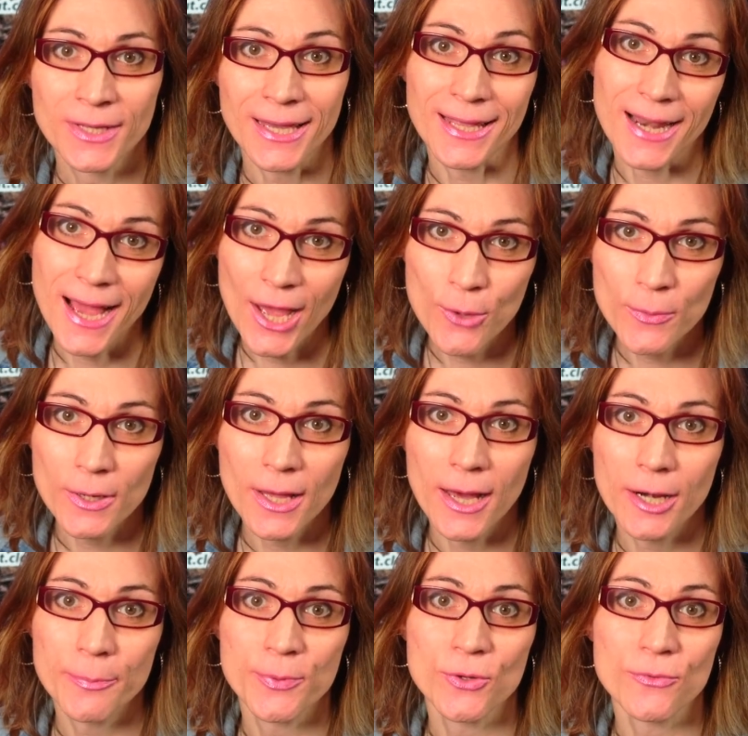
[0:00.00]
And I will
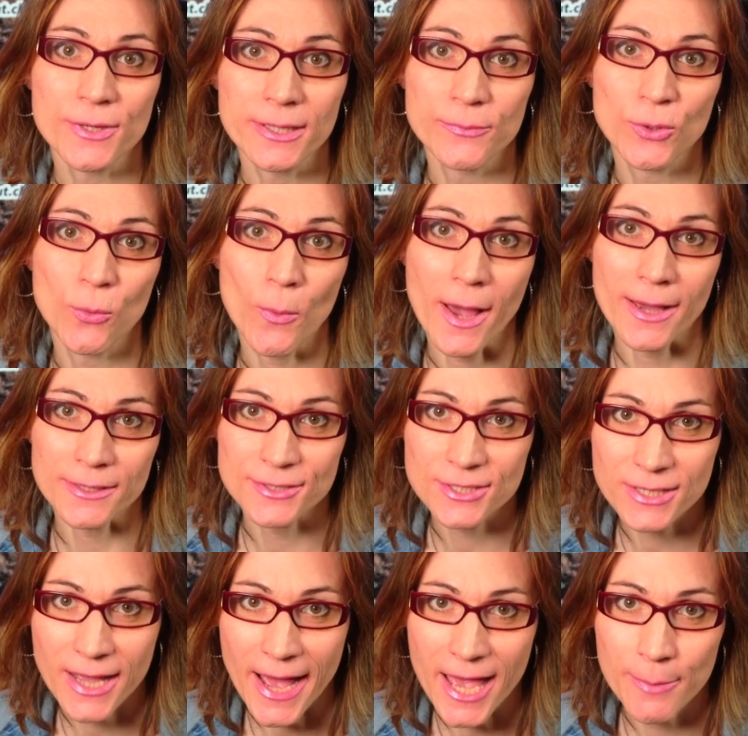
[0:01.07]
help you even while
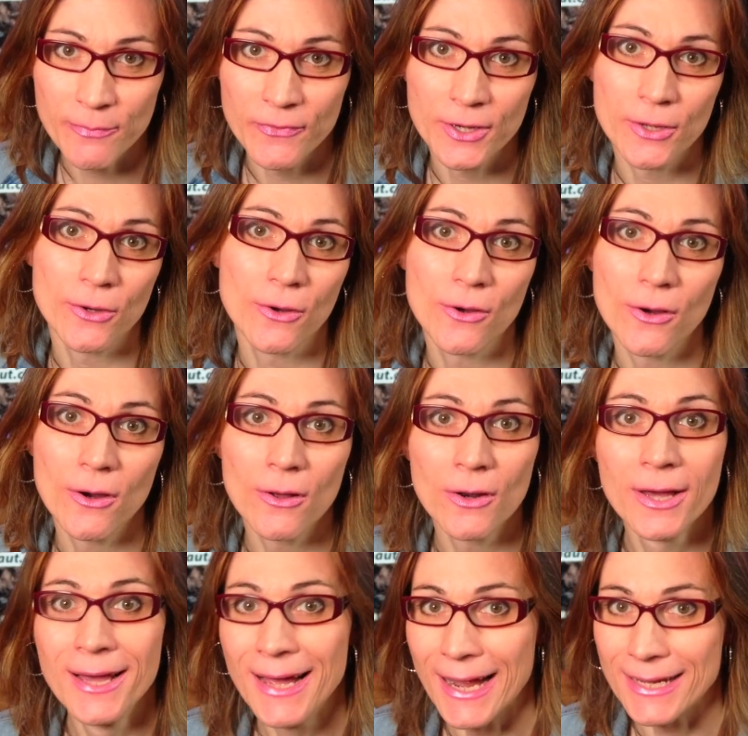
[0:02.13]
Skype video
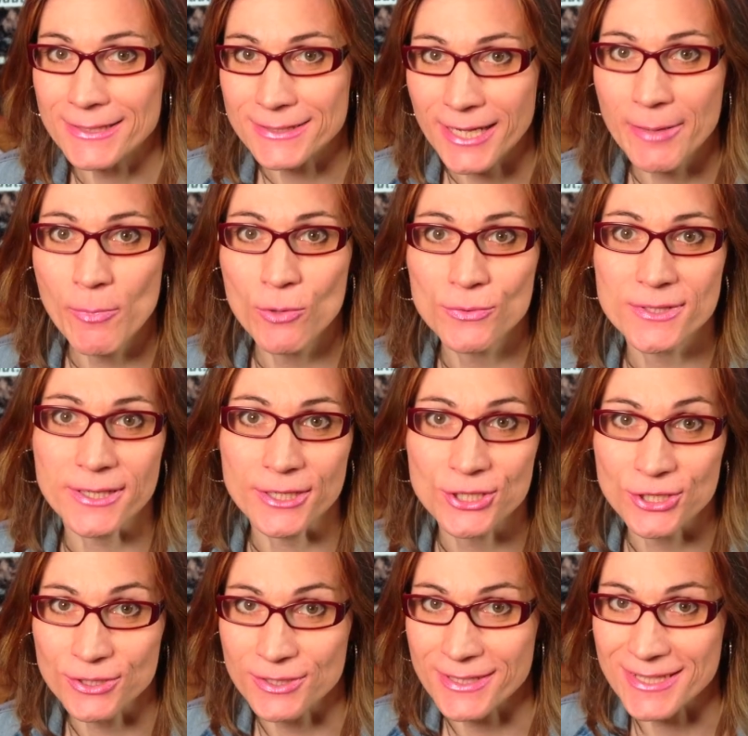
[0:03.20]
call and remote
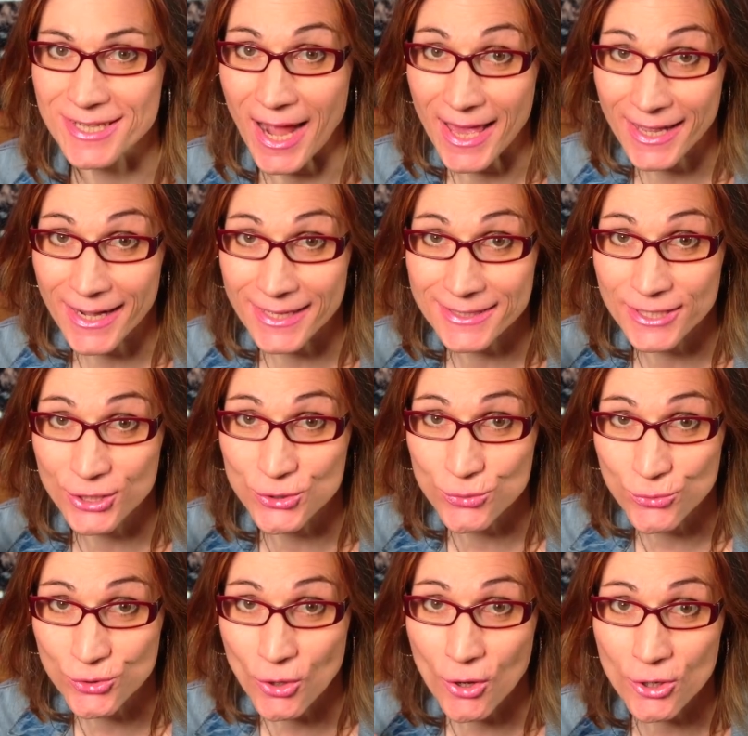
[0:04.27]
session directly
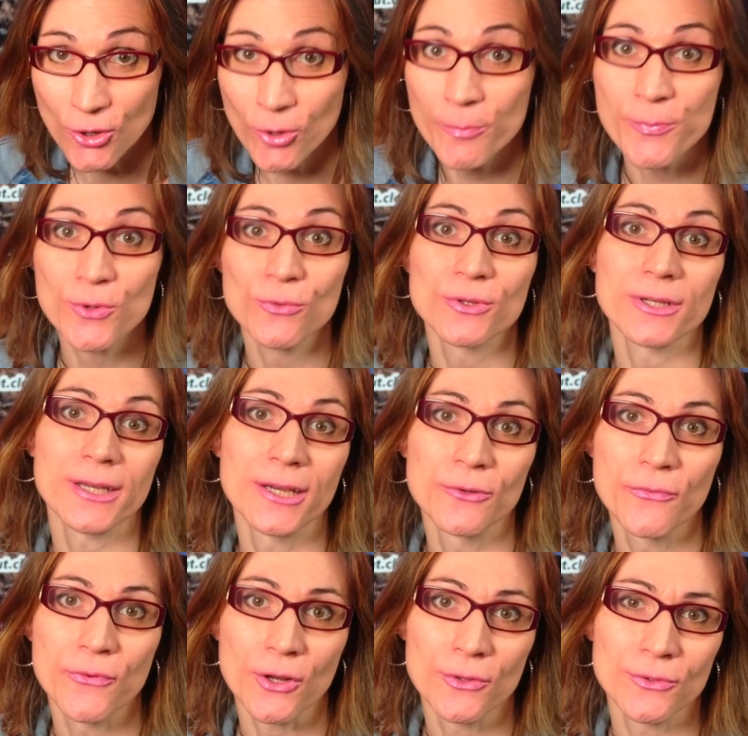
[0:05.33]
to your computer
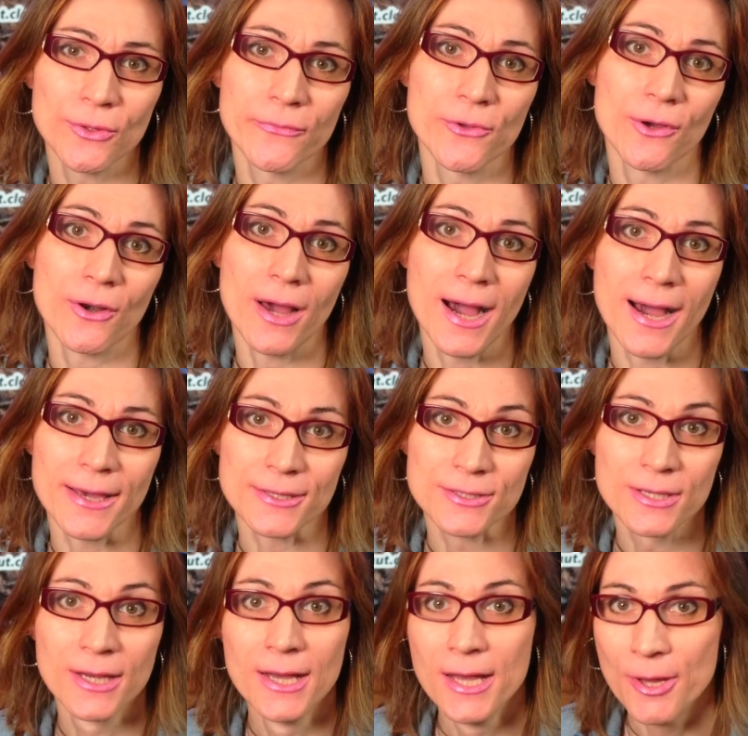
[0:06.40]
in front of your
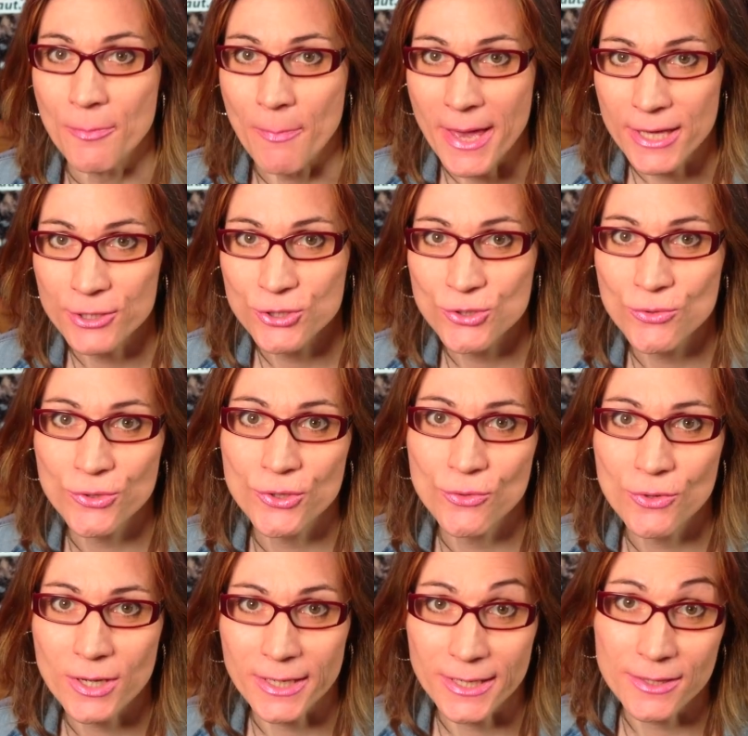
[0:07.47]
eyes. Make sure
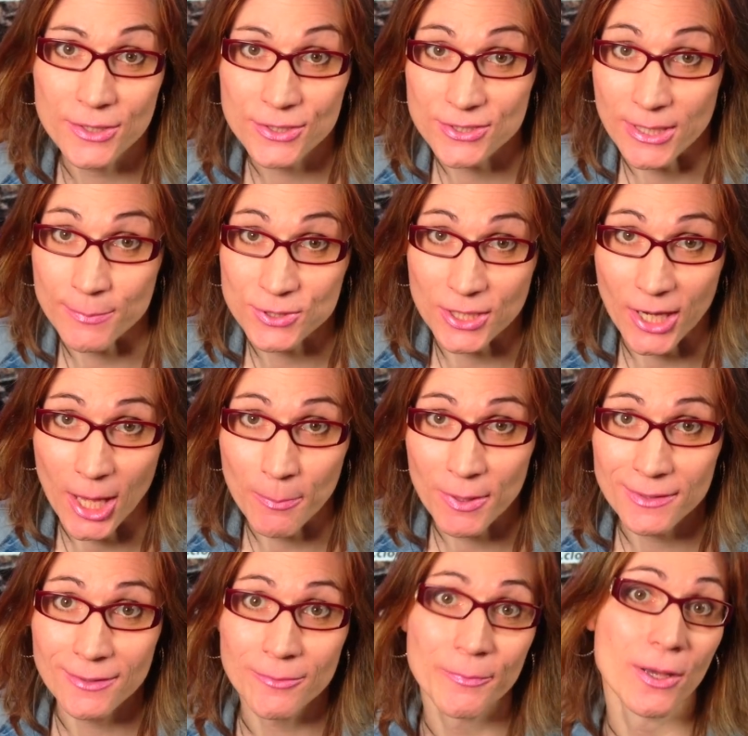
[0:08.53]
you click the subscribe
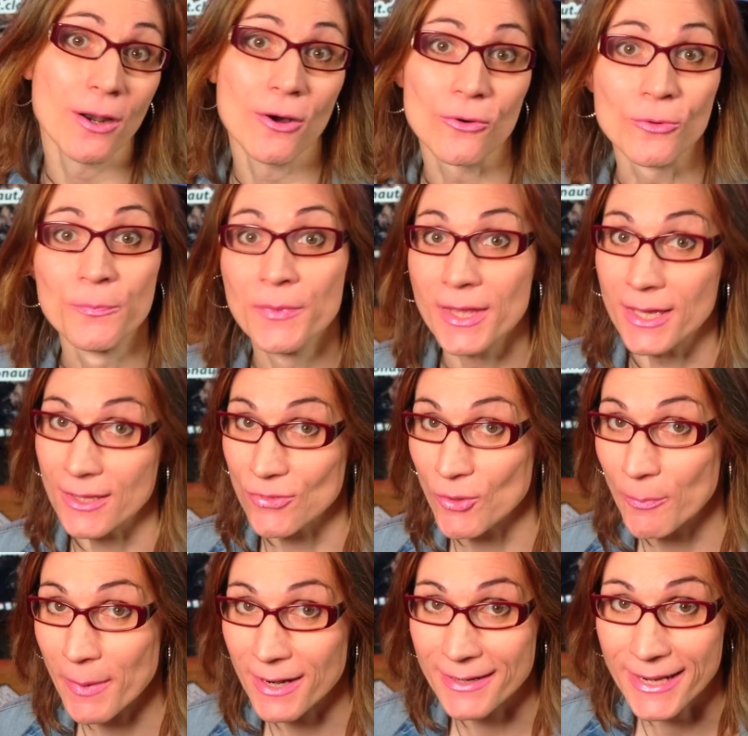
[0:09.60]
button below, hit
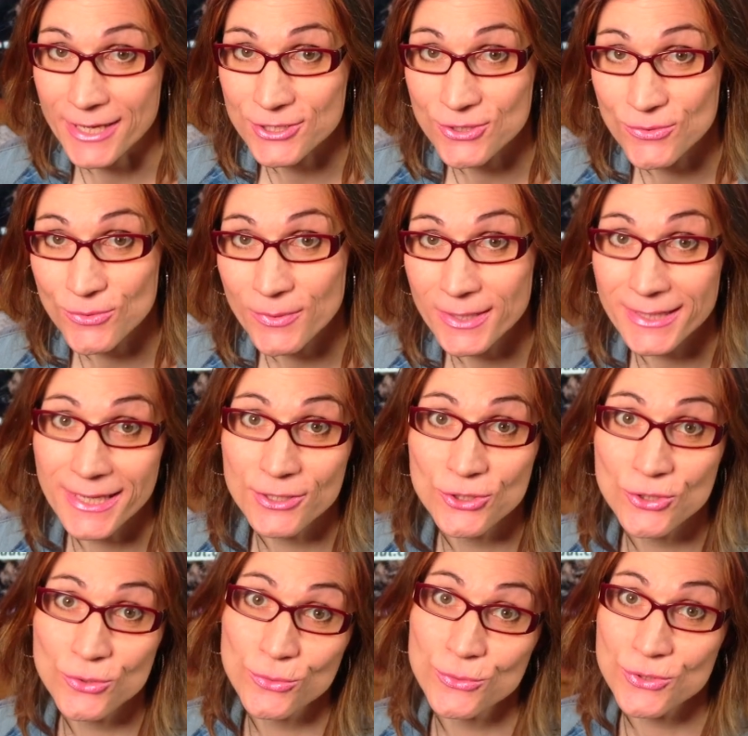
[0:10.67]
the bell next to it
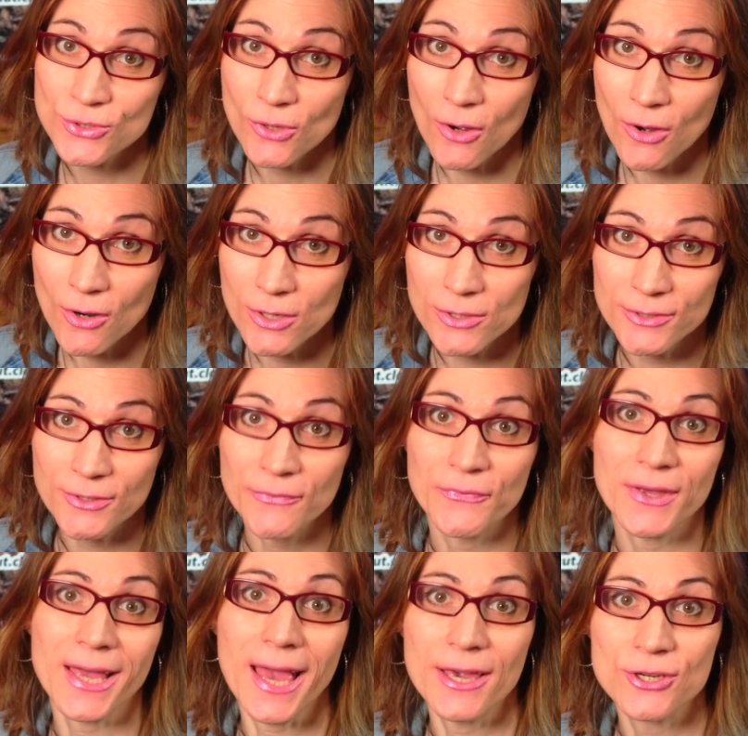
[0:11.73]
and choose all
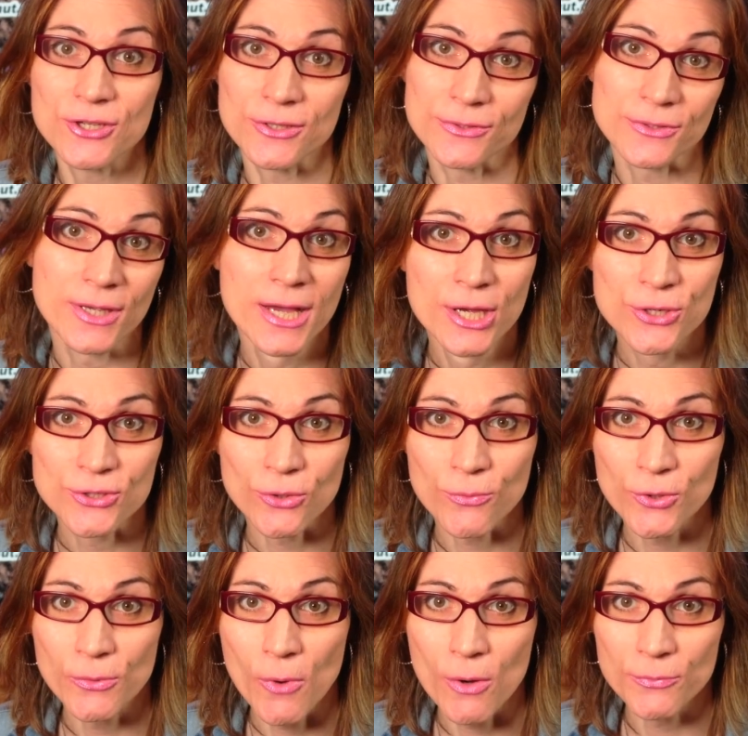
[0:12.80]
notifications
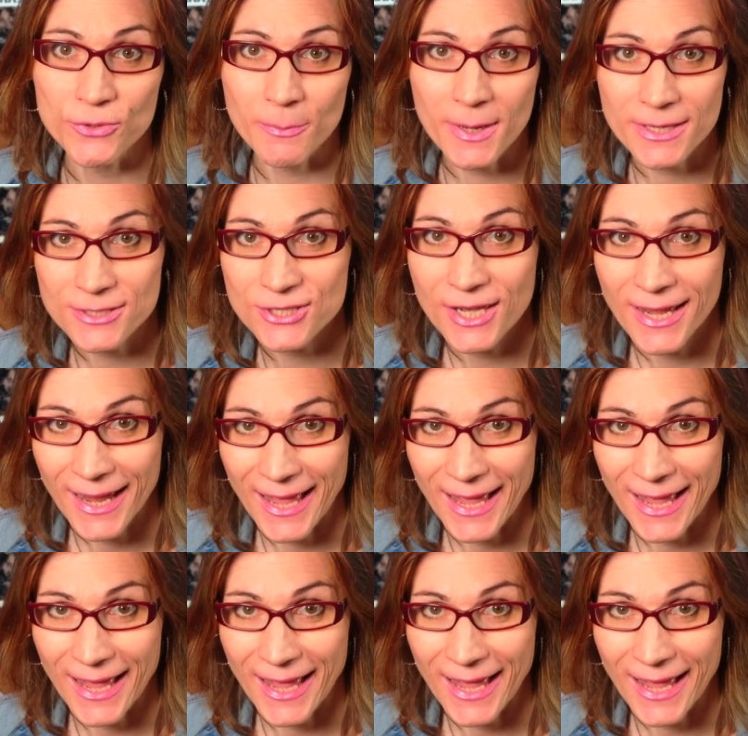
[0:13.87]
so you won't miss